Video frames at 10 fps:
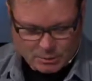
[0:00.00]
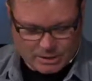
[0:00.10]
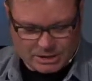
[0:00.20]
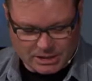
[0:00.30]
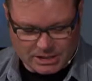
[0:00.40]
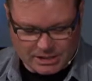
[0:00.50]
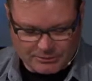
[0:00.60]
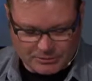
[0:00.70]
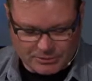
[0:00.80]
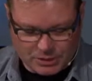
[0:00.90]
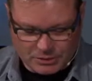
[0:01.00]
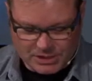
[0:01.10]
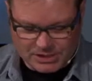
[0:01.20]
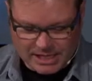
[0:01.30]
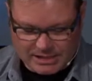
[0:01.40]
We took a different view
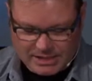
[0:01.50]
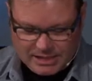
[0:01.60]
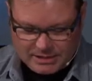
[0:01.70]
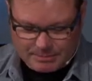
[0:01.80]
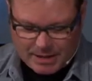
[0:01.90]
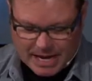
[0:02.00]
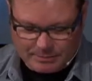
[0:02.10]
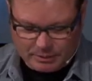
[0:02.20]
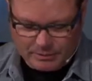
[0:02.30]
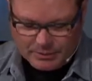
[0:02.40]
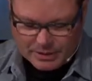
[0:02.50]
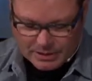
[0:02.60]
that says the Bible